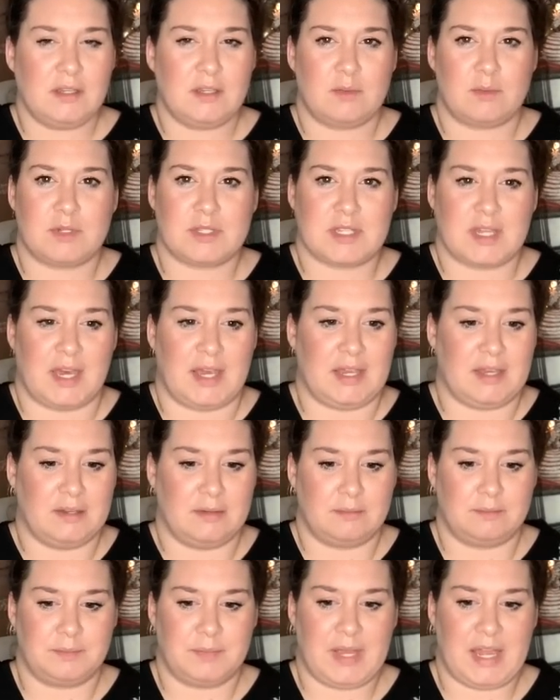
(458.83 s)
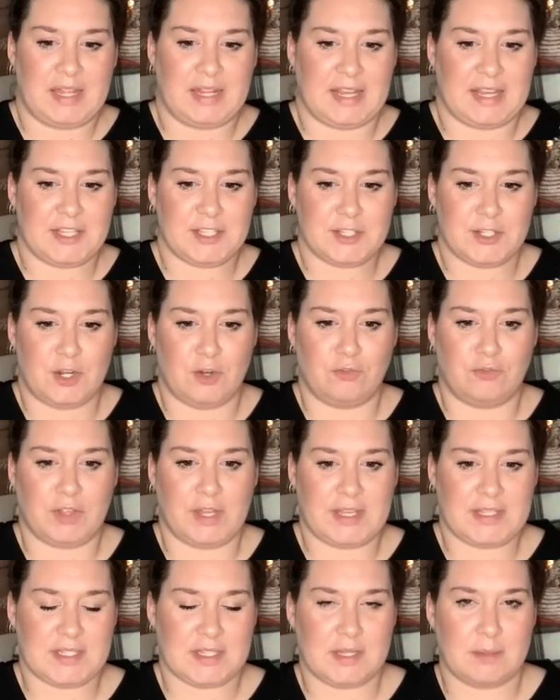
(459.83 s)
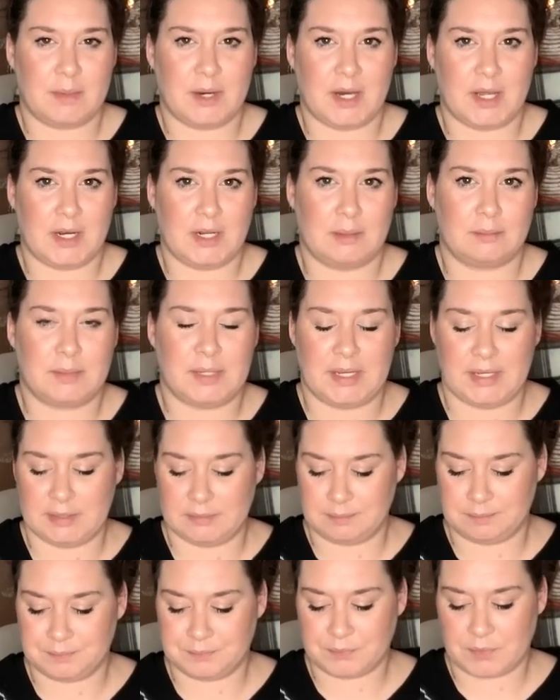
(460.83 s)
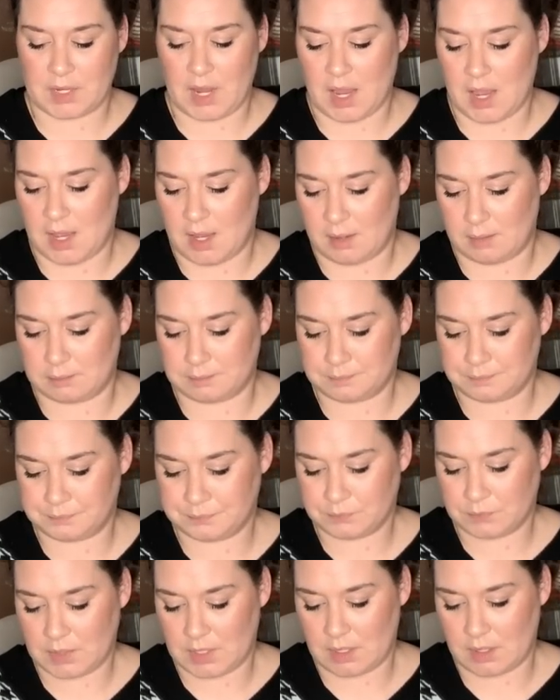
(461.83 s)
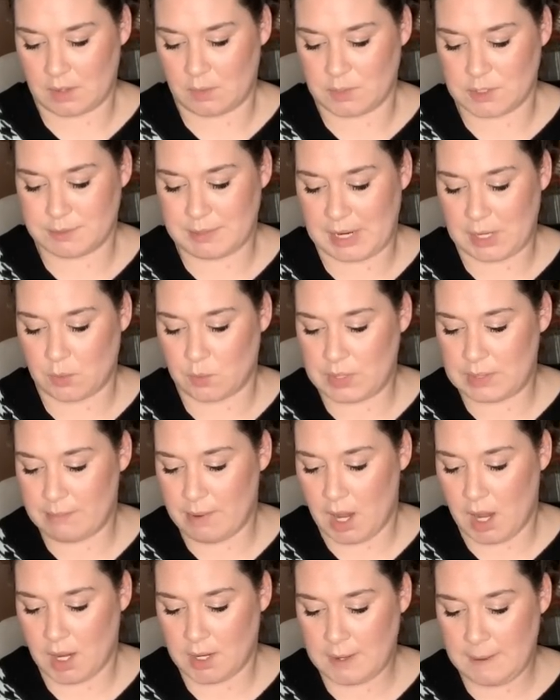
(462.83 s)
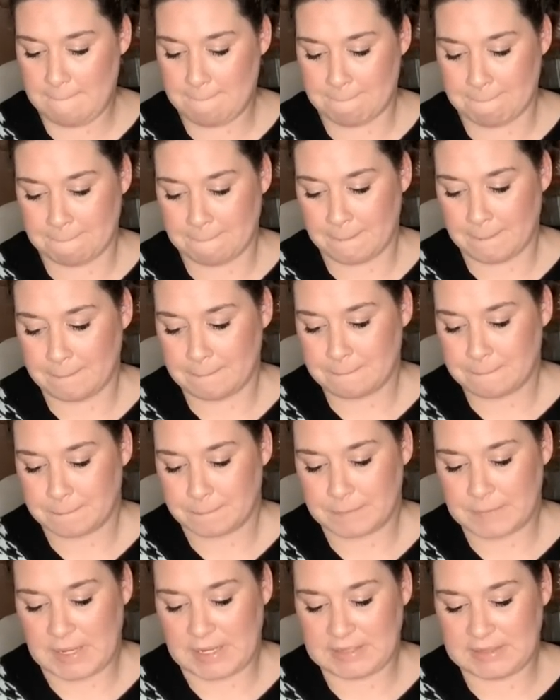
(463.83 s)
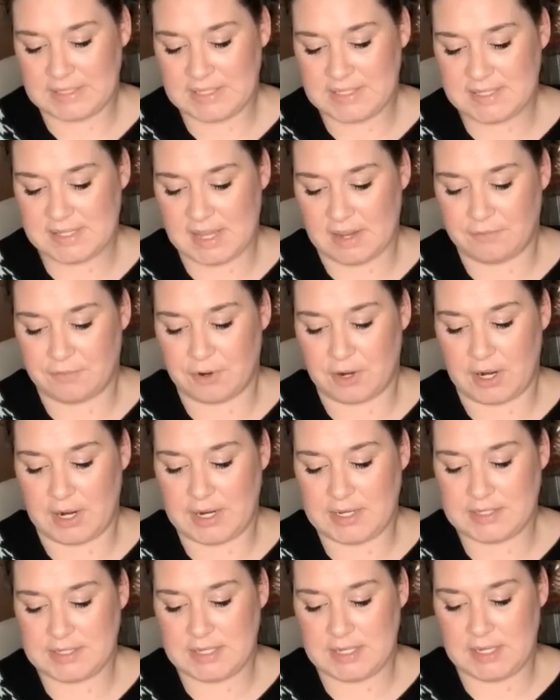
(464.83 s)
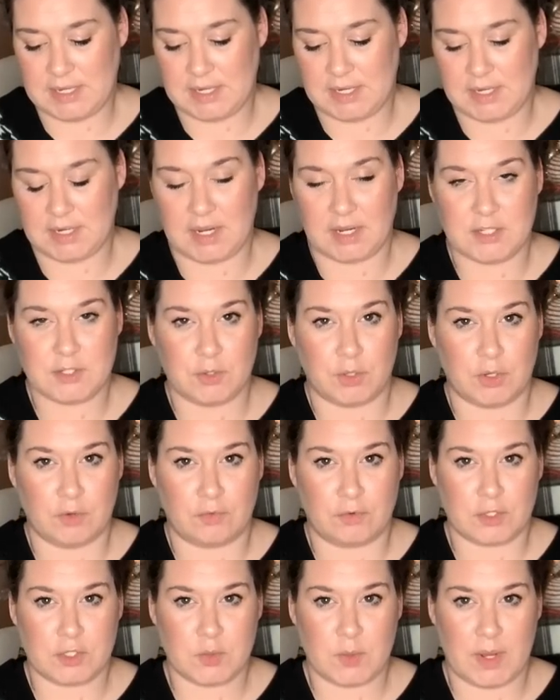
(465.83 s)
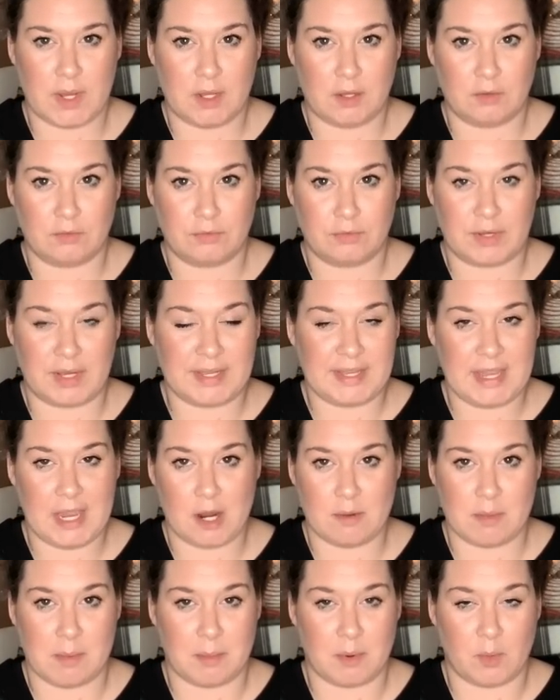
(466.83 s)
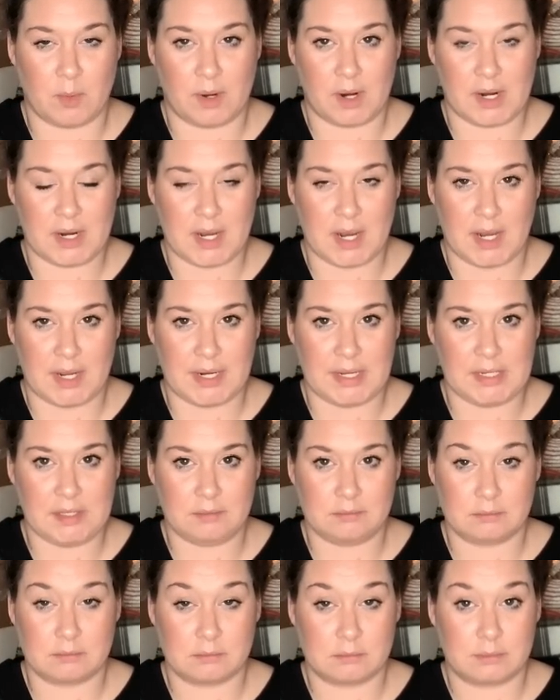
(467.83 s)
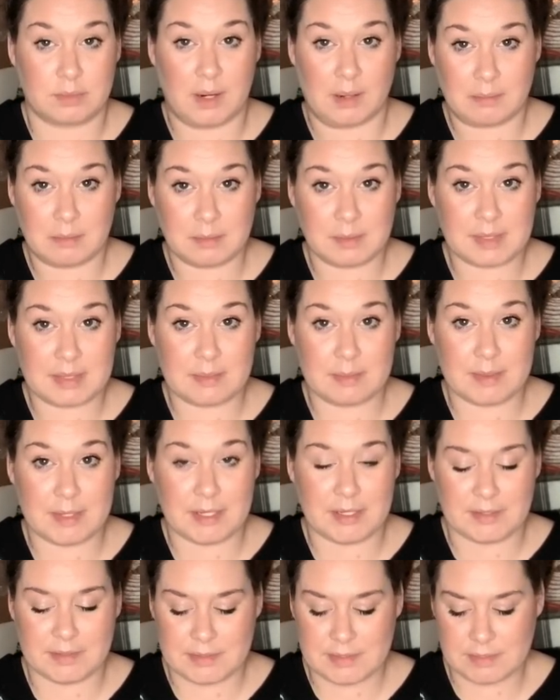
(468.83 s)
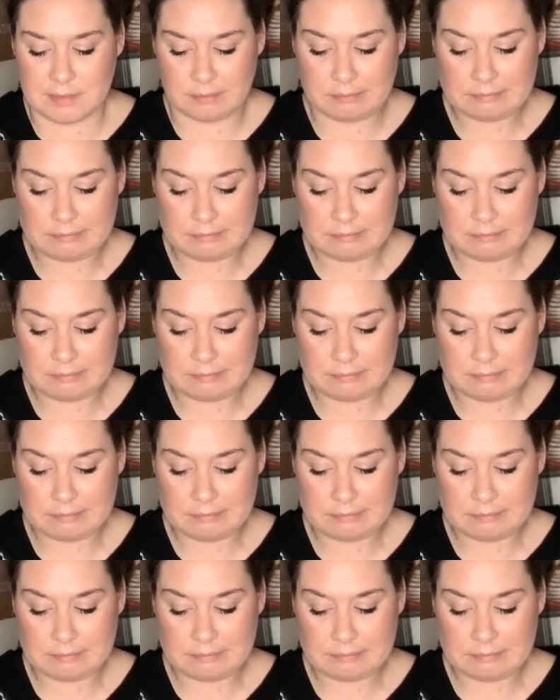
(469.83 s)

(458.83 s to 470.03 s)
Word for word: It was like, had like snowflakes at the bottom, but um, it was by Reebok. I listed that for 18. I sold it for 12. I can't remember where I got it. Probably the bins.